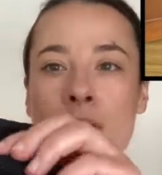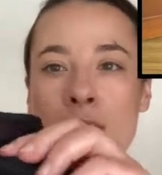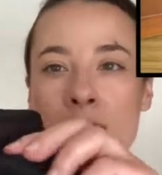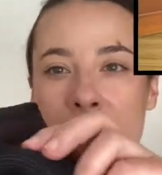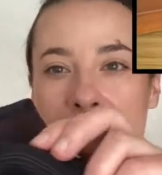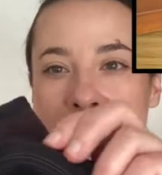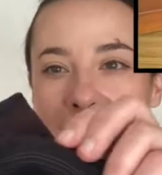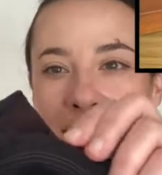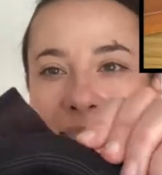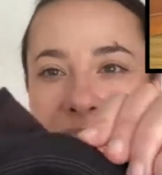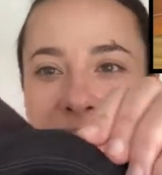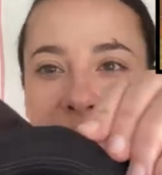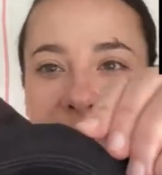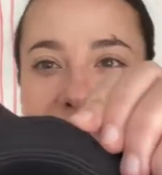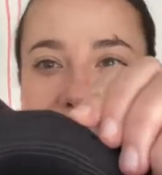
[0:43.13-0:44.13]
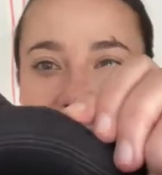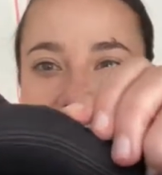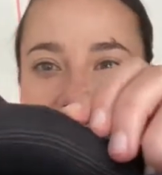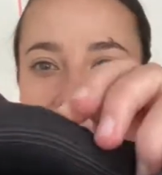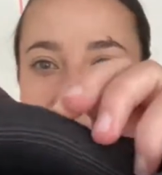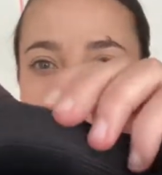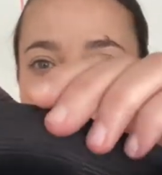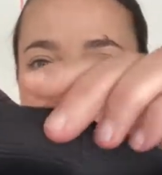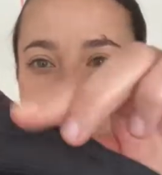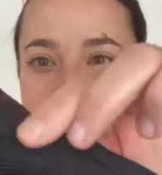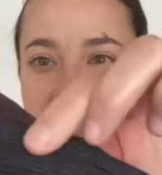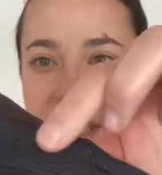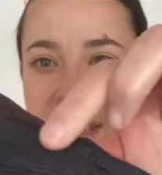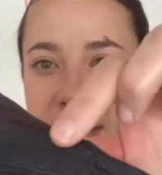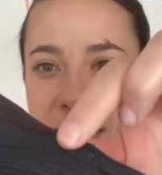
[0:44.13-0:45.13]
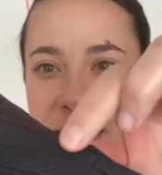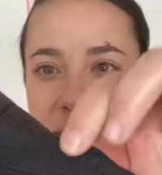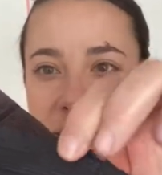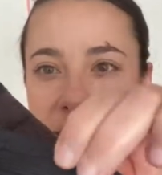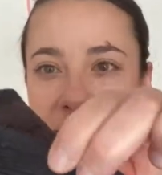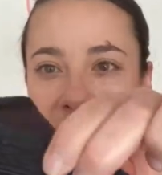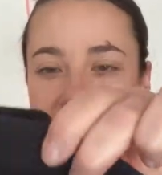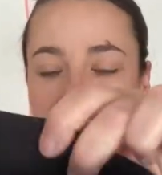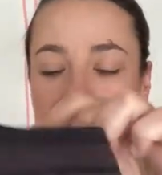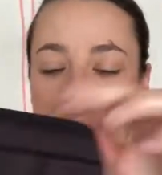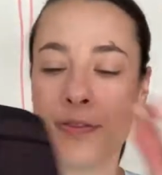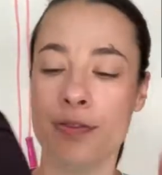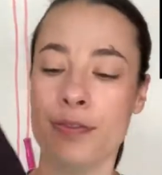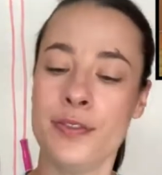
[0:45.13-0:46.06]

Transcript: On the inside, they have this kind of